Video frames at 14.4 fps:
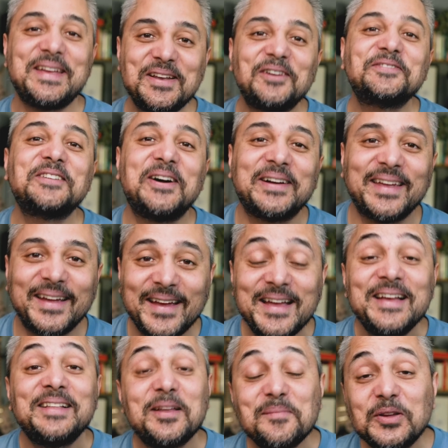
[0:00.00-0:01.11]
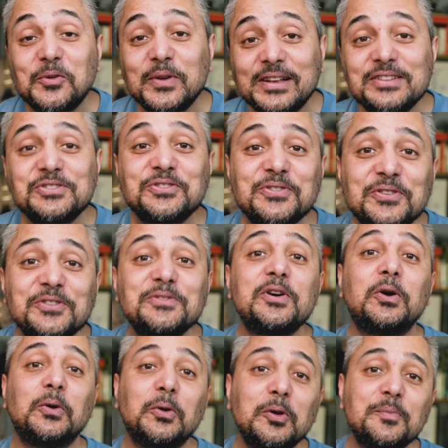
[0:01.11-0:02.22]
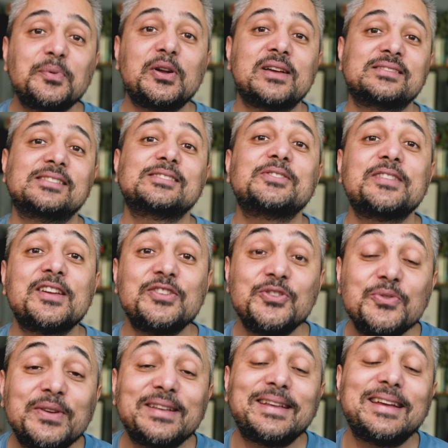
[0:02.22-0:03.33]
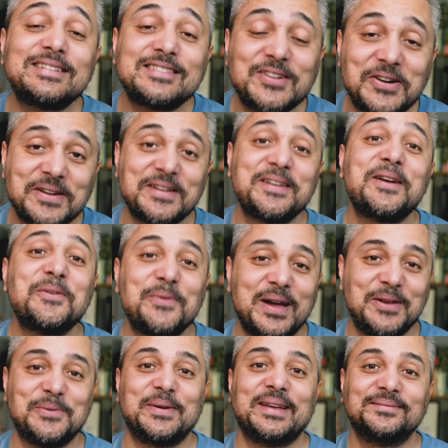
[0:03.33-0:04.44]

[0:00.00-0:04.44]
enough talking. Let me quickly show you the whole process so that you can get started right away.